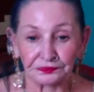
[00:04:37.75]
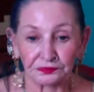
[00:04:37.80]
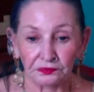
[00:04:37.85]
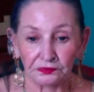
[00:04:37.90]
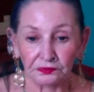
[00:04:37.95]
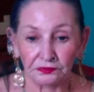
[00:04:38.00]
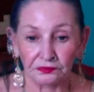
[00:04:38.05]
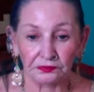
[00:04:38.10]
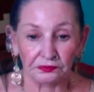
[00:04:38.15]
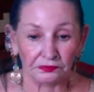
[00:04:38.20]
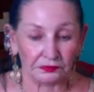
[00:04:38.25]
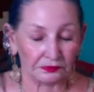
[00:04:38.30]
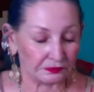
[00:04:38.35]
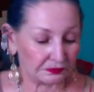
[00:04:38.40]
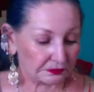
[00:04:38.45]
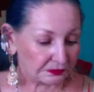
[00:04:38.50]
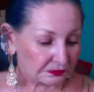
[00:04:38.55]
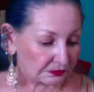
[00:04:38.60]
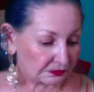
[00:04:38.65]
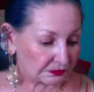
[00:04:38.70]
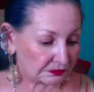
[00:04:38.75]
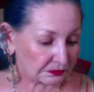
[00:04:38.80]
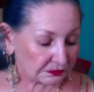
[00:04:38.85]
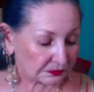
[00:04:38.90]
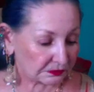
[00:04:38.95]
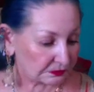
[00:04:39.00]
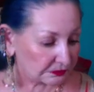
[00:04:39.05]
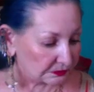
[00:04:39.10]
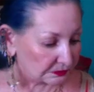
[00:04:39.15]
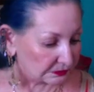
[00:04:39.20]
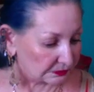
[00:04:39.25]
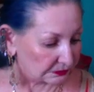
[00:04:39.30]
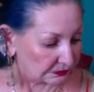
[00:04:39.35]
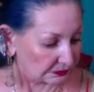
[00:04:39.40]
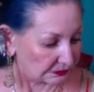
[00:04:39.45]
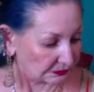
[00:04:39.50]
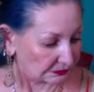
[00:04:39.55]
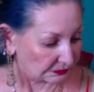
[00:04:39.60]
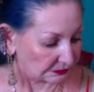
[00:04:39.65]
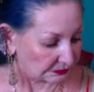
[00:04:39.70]

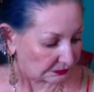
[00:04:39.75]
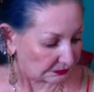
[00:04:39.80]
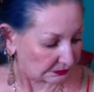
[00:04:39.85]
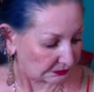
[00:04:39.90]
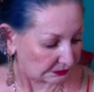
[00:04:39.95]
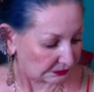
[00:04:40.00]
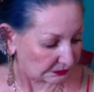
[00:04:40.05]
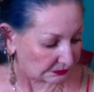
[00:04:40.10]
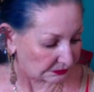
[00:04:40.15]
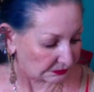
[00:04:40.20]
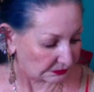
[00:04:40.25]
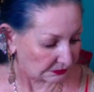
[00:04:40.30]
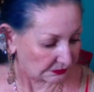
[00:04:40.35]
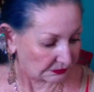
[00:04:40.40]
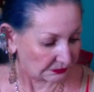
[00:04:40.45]
Nobody speaks.